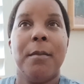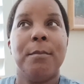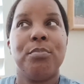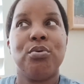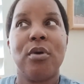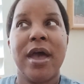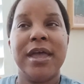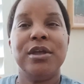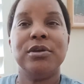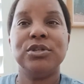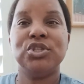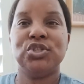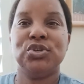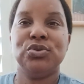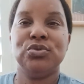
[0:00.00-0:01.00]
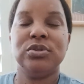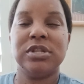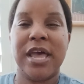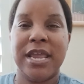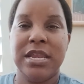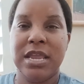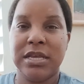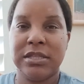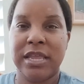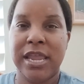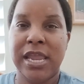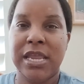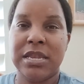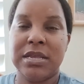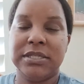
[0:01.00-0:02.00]
Prior to Lightning
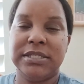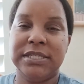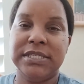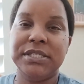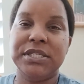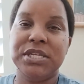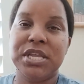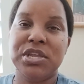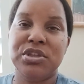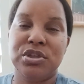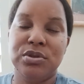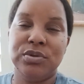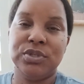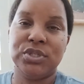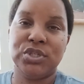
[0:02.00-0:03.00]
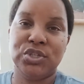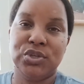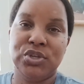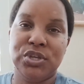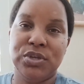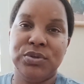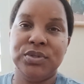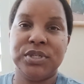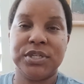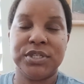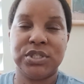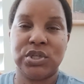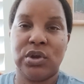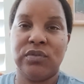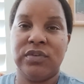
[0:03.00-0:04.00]
Lane, Disney used to use a
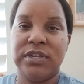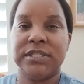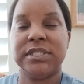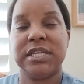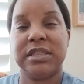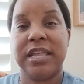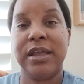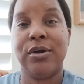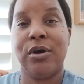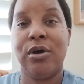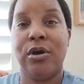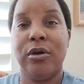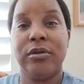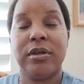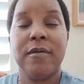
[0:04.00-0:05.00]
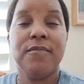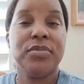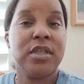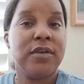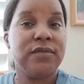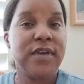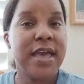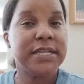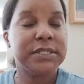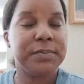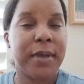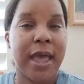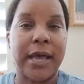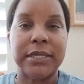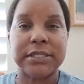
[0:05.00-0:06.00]
service that they called
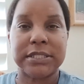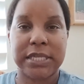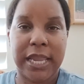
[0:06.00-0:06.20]
FastPass.